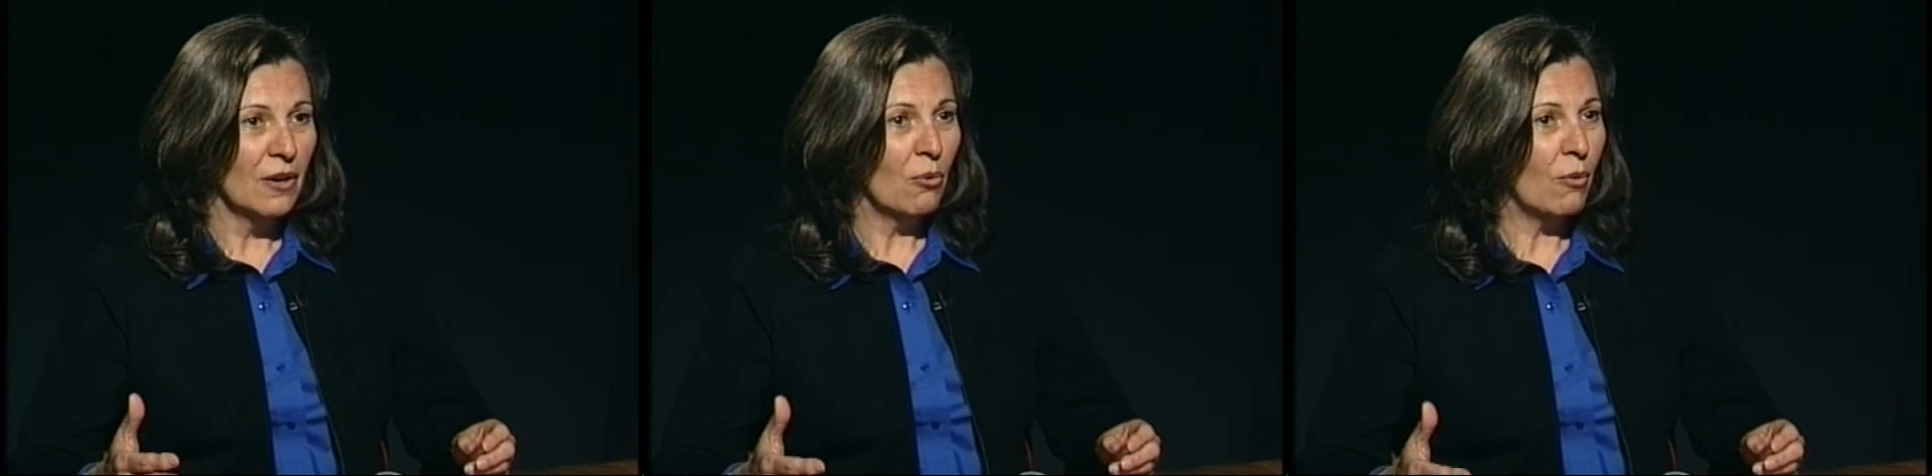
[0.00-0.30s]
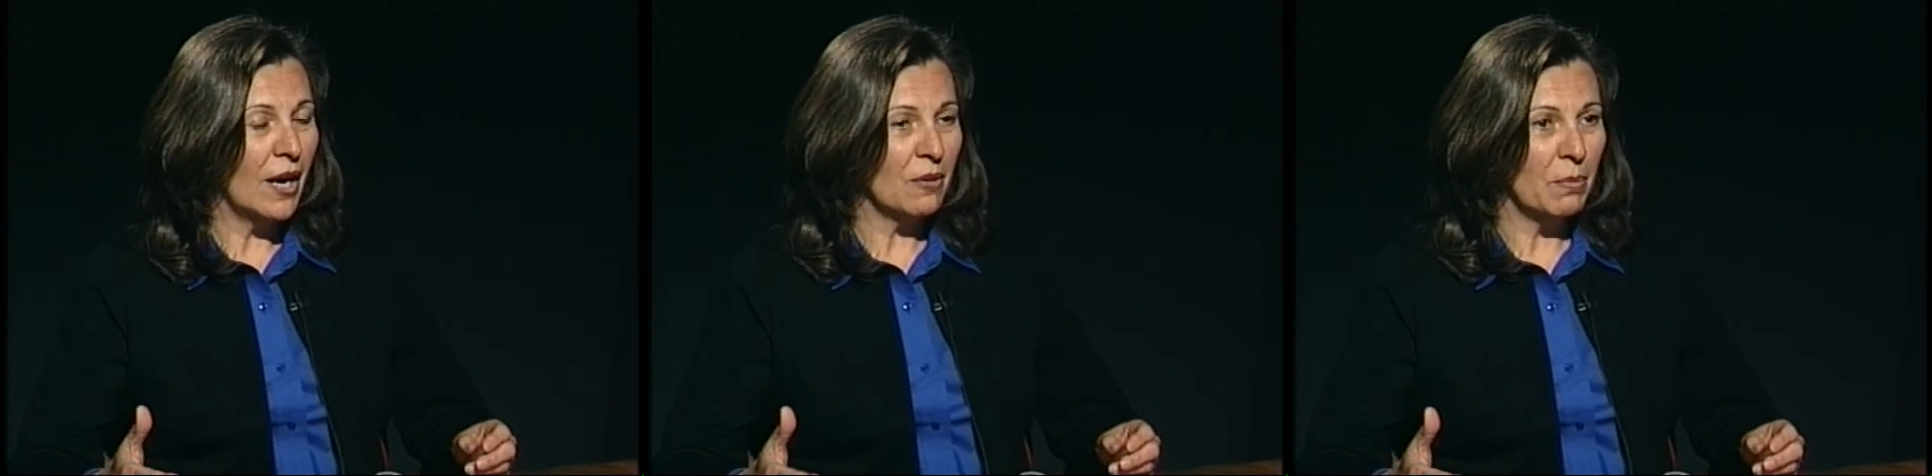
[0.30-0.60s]

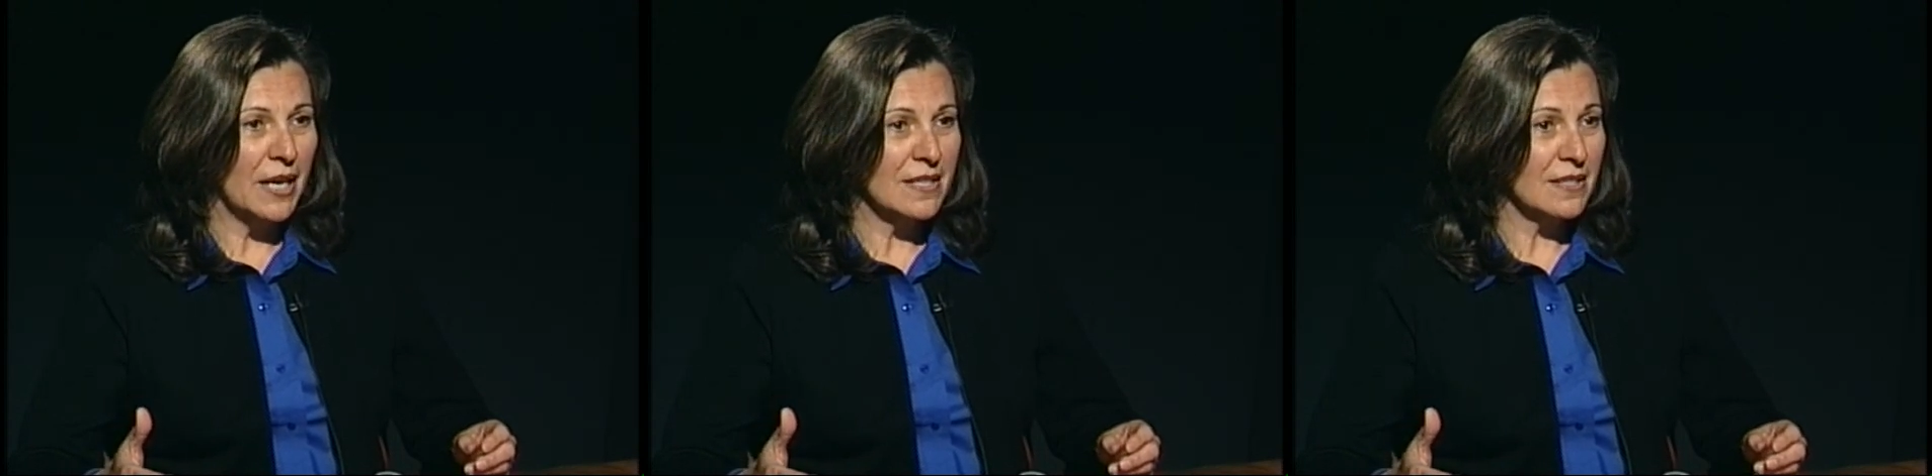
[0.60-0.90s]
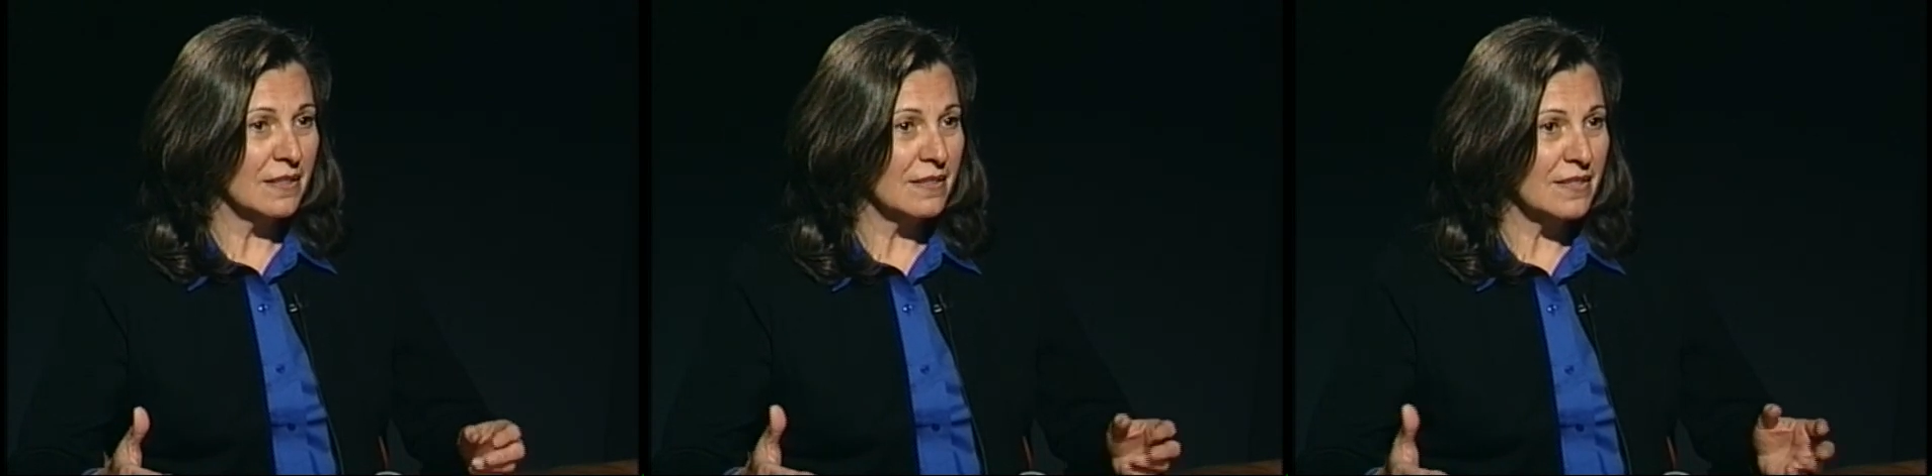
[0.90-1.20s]
wild
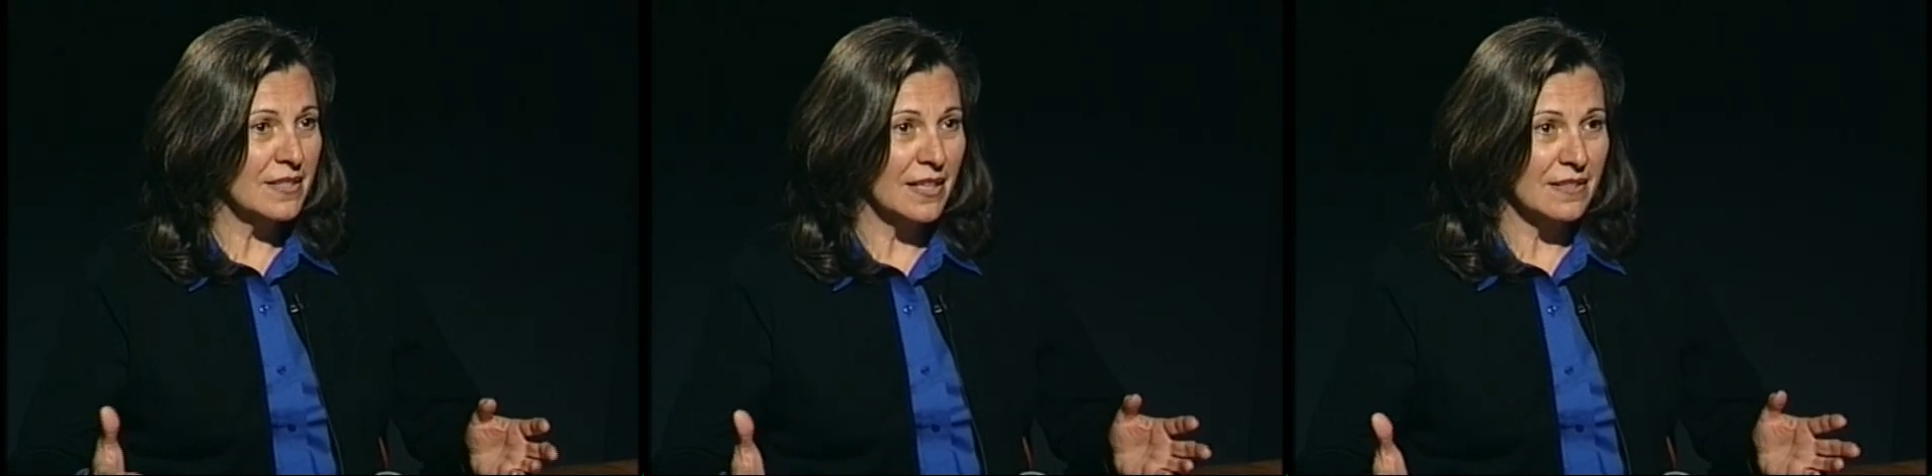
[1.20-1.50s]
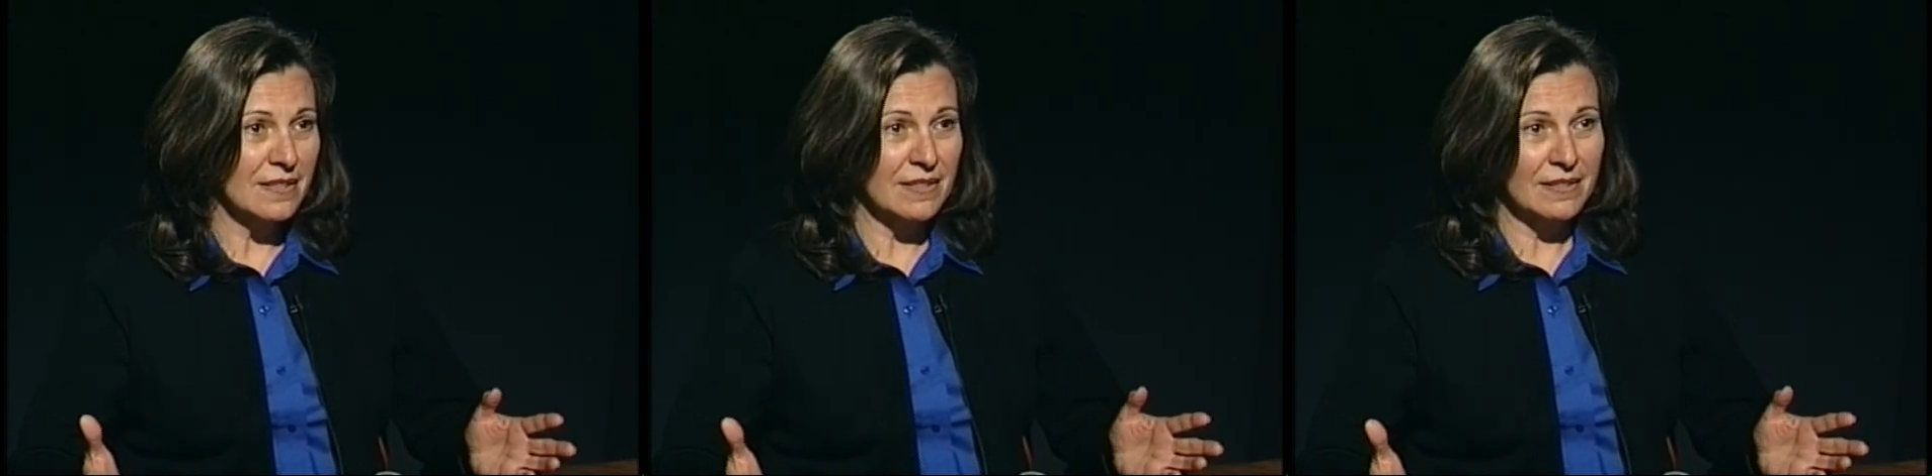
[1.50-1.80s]
bison
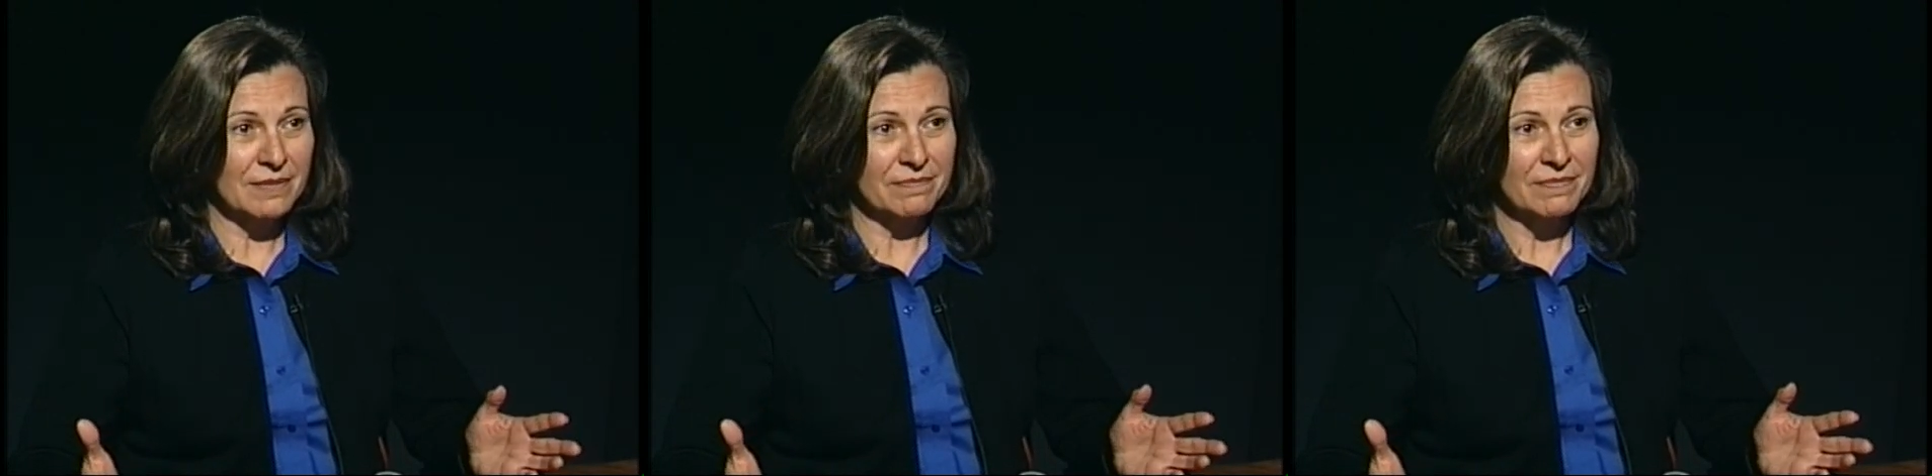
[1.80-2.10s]
since,